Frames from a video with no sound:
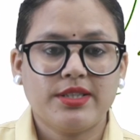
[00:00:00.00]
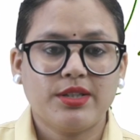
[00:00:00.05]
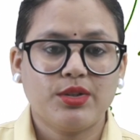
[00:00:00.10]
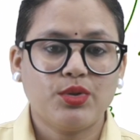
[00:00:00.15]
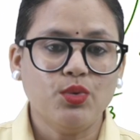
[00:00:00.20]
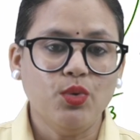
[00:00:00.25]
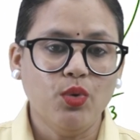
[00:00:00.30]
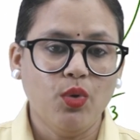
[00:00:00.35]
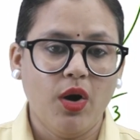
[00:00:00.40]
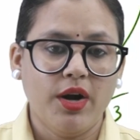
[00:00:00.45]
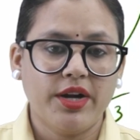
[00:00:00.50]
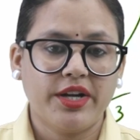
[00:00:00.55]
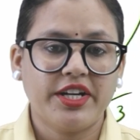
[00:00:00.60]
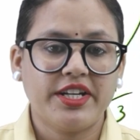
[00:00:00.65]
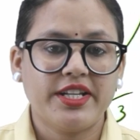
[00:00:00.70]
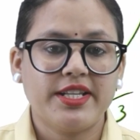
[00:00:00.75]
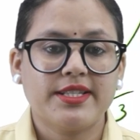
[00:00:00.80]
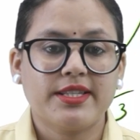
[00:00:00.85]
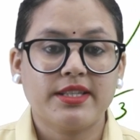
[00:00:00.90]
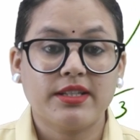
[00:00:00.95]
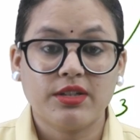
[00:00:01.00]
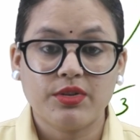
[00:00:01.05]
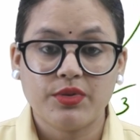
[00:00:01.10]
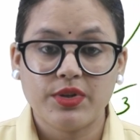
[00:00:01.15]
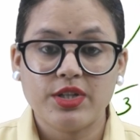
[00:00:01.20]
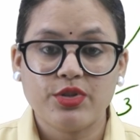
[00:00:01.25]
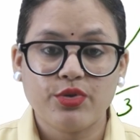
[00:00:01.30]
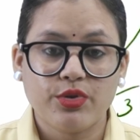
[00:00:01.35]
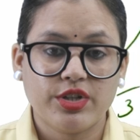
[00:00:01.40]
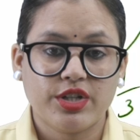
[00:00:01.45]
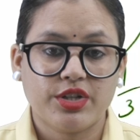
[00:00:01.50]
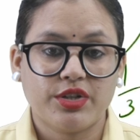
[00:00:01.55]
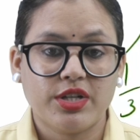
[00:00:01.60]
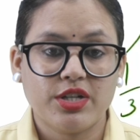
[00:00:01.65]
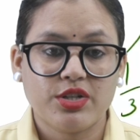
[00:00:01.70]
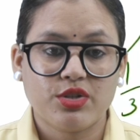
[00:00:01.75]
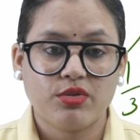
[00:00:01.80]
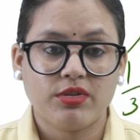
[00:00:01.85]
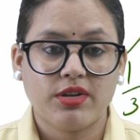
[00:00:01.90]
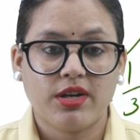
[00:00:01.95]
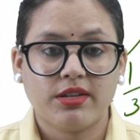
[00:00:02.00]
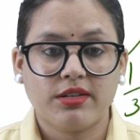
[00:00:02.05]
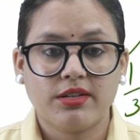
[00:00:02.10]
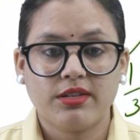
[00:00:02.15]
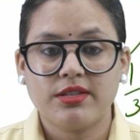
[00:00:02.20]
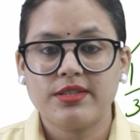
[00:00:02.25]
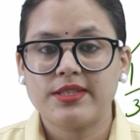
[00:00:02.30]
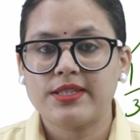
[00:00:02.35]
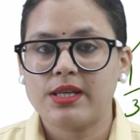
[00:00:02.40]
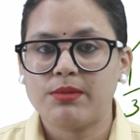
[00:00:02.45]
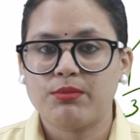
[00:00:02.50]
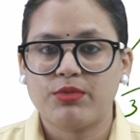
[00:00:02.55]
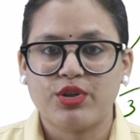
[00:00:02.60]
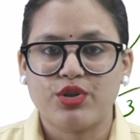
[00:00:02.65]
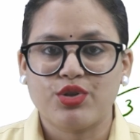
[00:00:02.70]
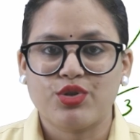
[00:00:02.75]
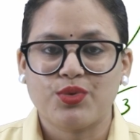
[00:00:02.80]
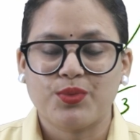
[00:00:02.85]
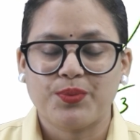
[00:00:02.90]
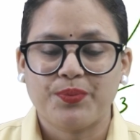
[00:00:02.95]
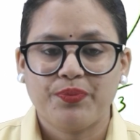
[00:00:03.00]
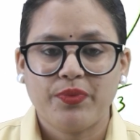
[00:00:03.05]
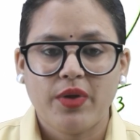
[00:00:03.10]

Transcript: the two quantities increase or decrease together in the same ratio.